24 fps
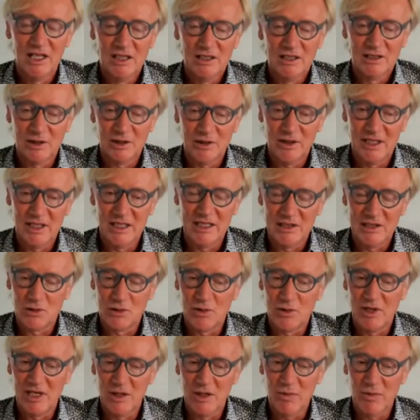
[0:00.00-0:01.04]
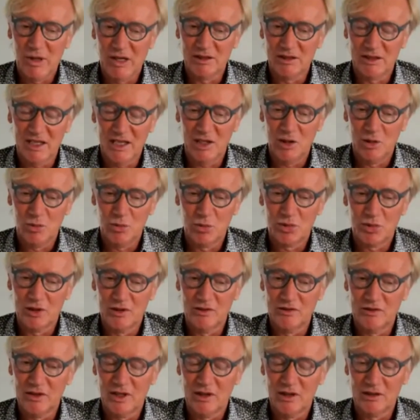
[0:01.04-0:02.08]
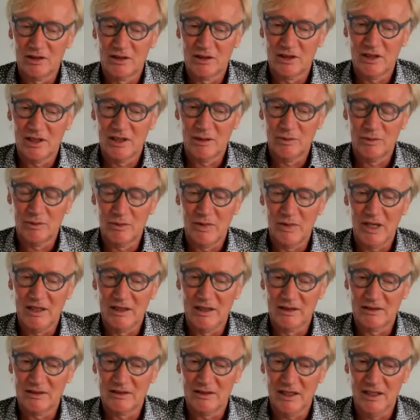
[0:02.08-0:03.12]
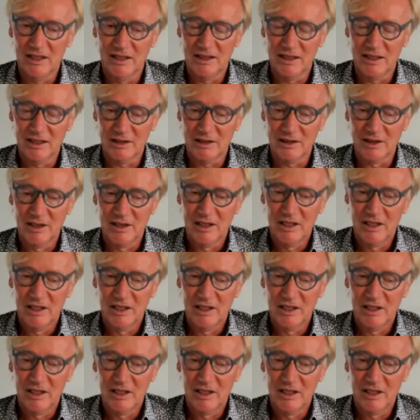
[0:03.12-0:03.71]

So here it's really about a profound understanding.